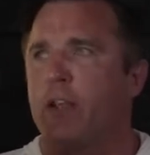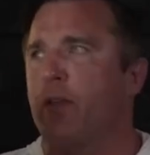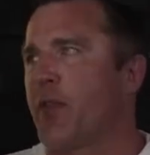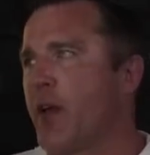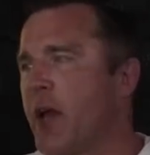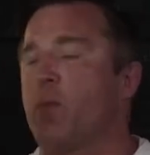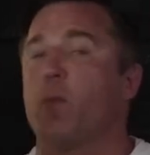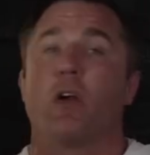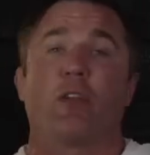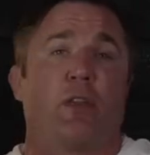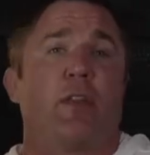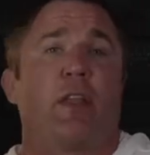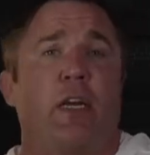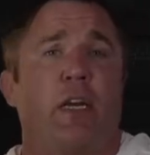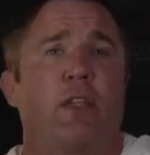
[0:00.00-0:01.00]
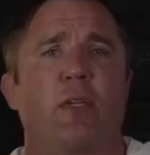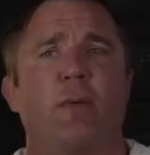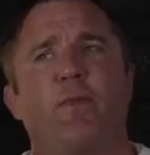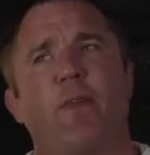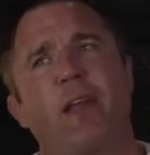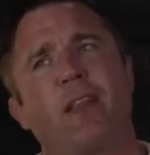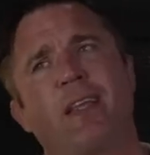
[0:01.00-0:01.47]
You thought it was and that it ends
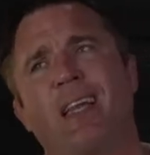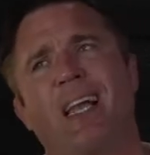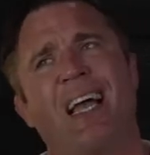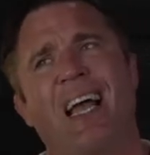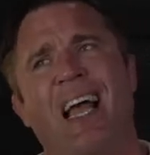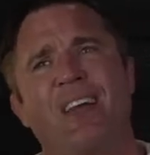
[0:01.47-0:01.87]
up failing.